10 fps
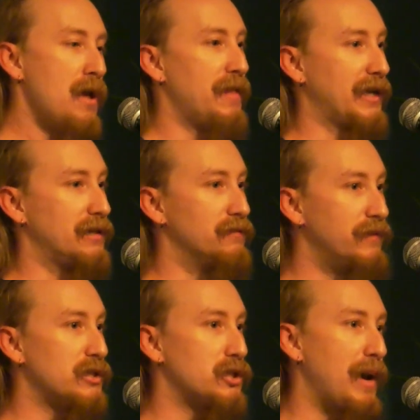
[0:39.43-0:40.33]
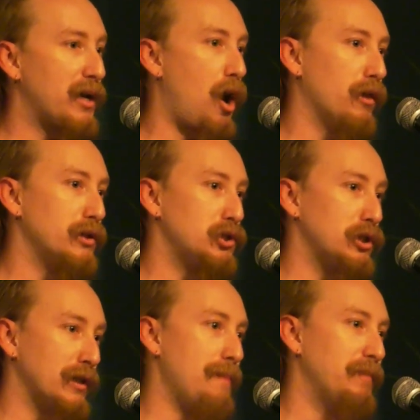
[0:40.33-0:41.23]
that convinced my college
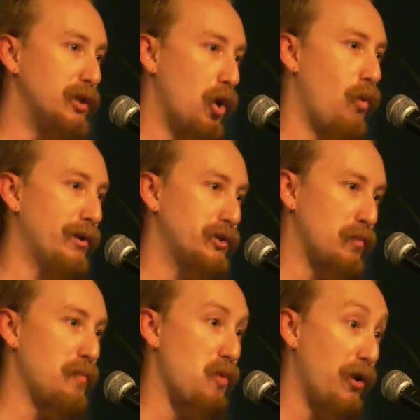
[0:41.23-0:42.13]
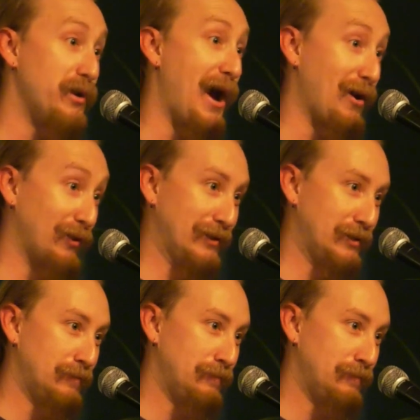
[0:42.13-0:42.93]
to let me go on a term abroad to Ireland.